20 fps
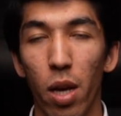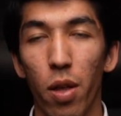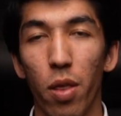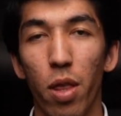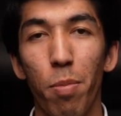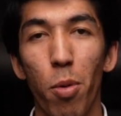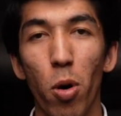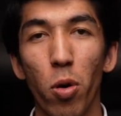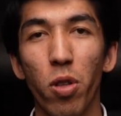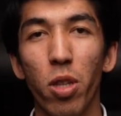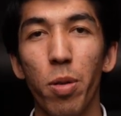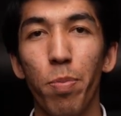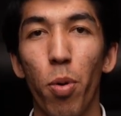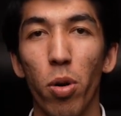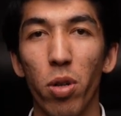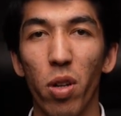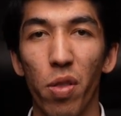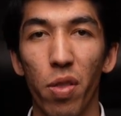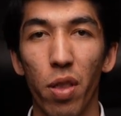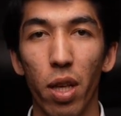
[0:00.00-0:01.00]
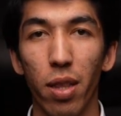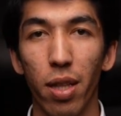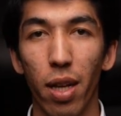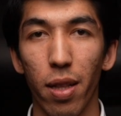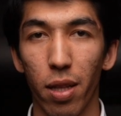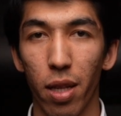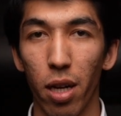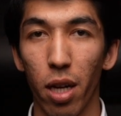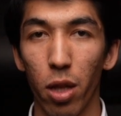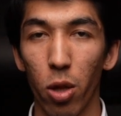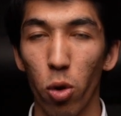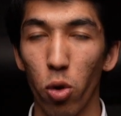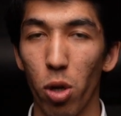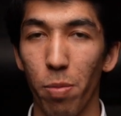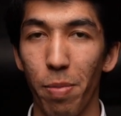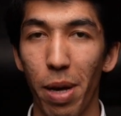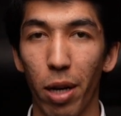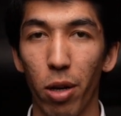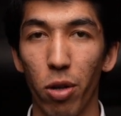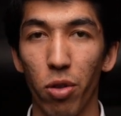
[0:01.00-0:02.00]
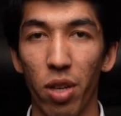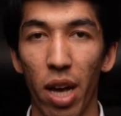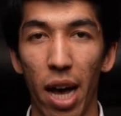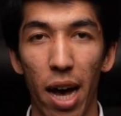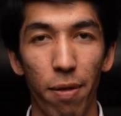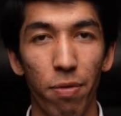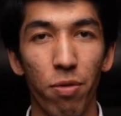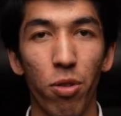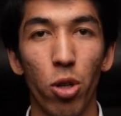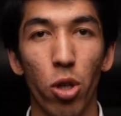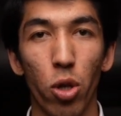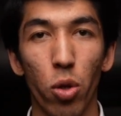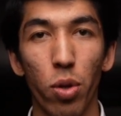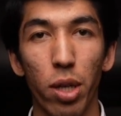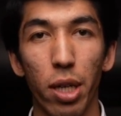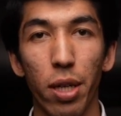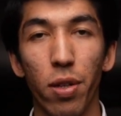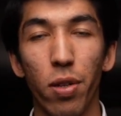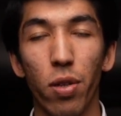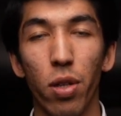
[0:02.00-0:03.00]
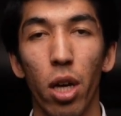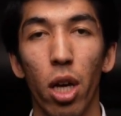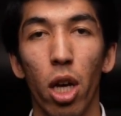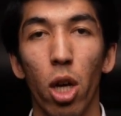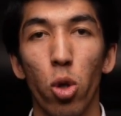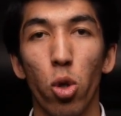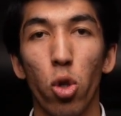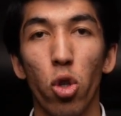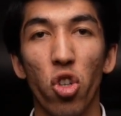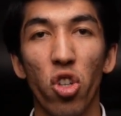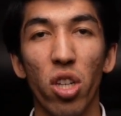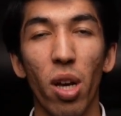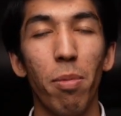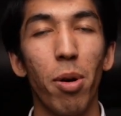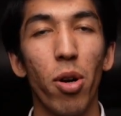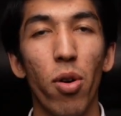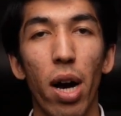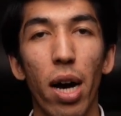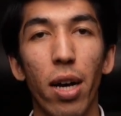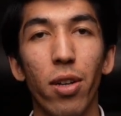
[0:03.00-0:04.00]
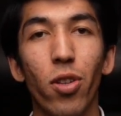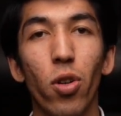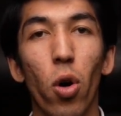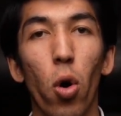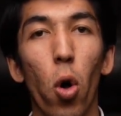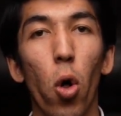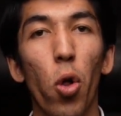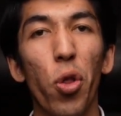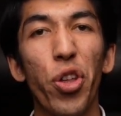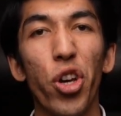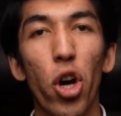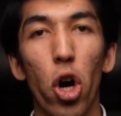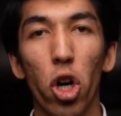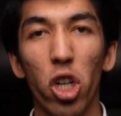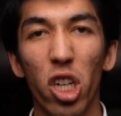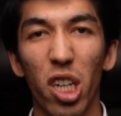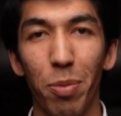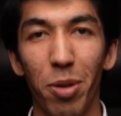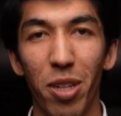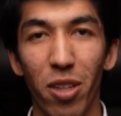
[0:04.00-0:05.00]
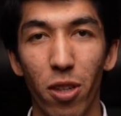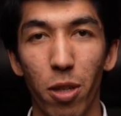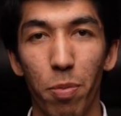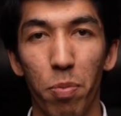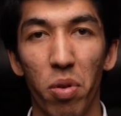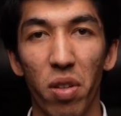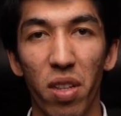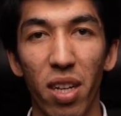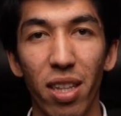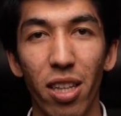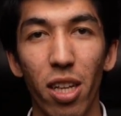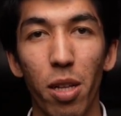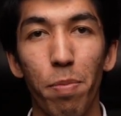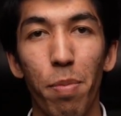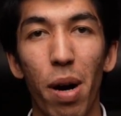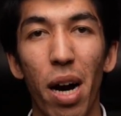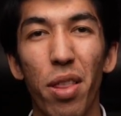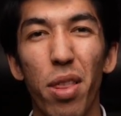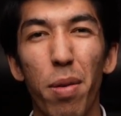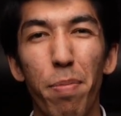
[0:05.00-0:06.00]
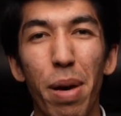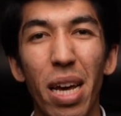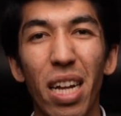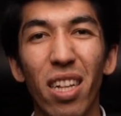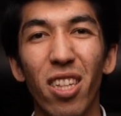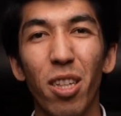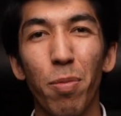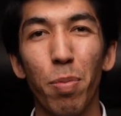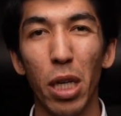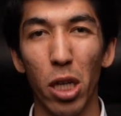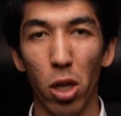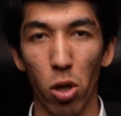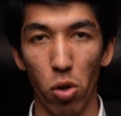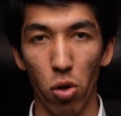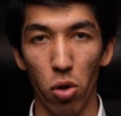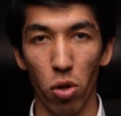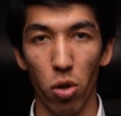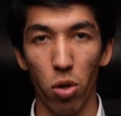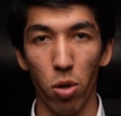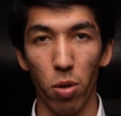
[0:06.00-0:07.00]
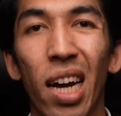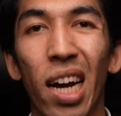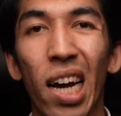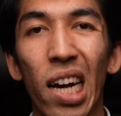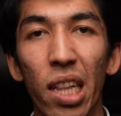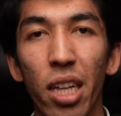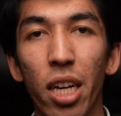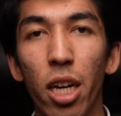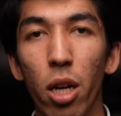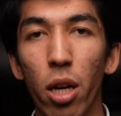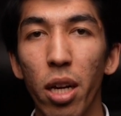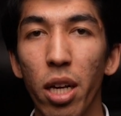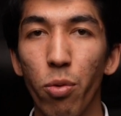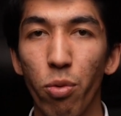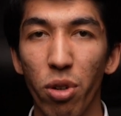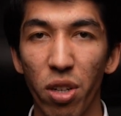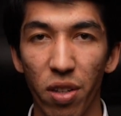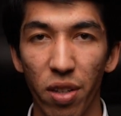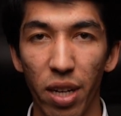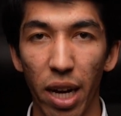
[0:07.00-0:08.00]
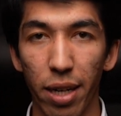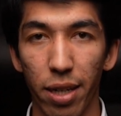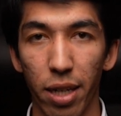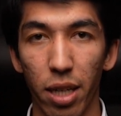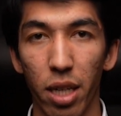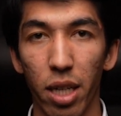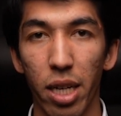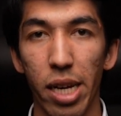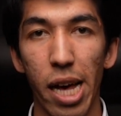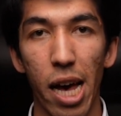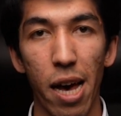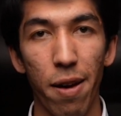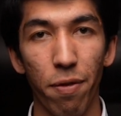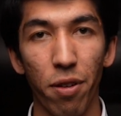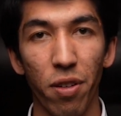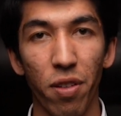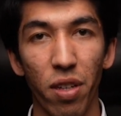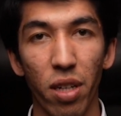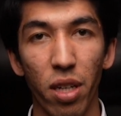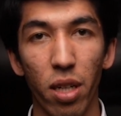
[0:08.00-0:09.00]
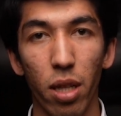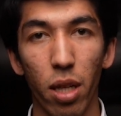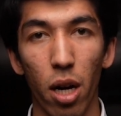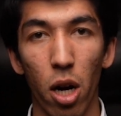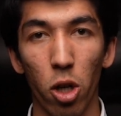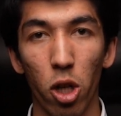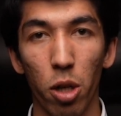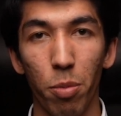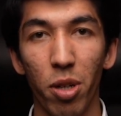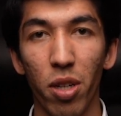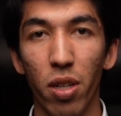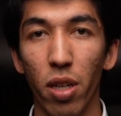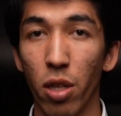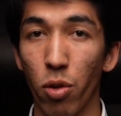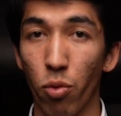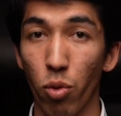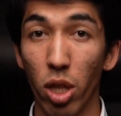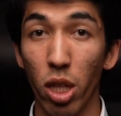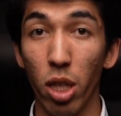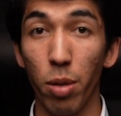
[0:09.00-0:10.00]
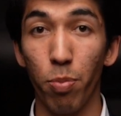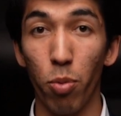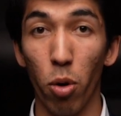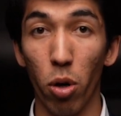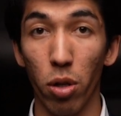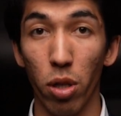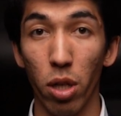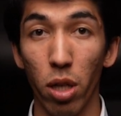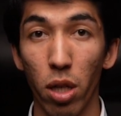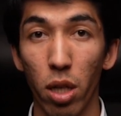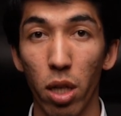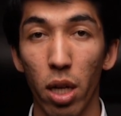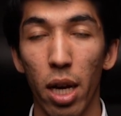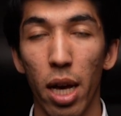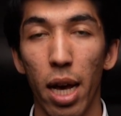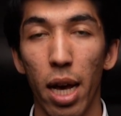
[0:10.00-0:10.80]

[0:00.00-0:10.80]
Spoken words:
The most important thing that conclusion makers have to do is to summarize all the arguments presented by the main speakers. Clearly restating every single argument is really important,